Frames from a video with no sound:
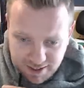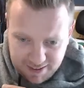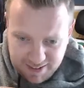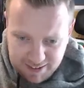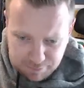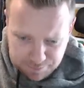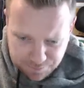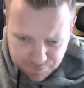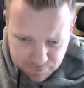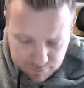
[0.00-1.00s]
And then
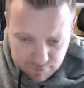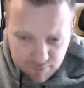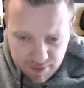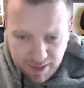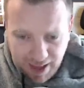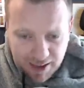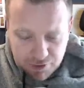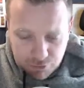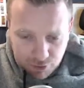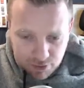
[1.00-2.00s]
the
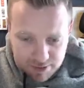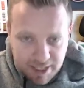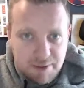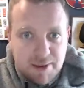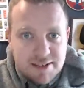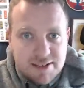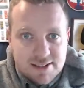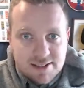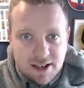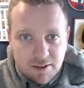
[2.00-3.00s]
actual database
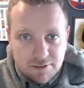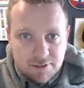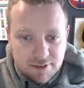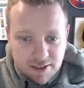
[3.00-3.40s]
itself,